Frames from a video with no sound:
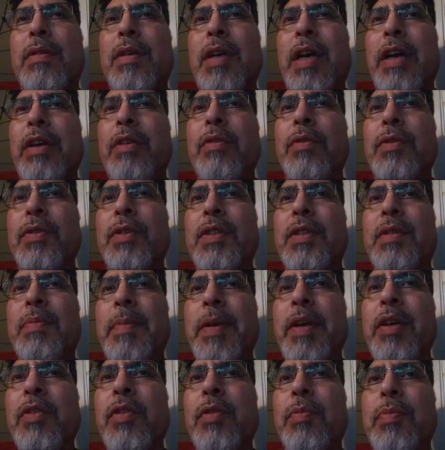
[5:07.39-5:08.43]
I don't
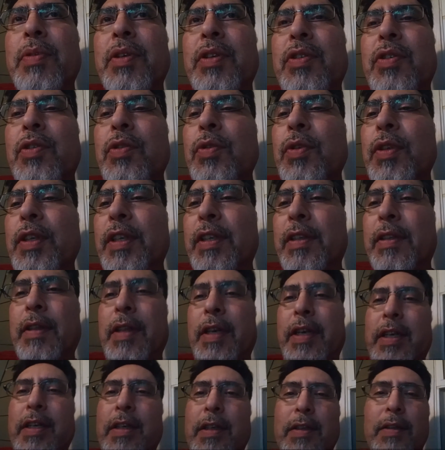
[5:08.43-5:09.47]
smell the patchouli.
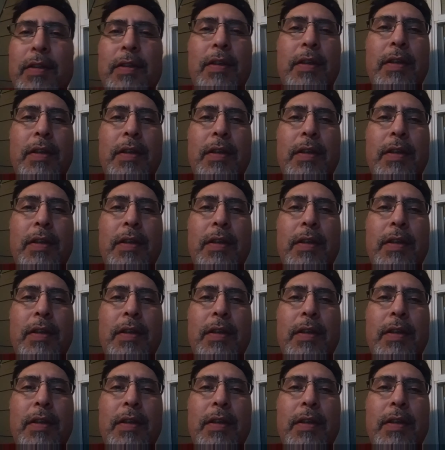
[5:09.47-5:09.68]
Like it's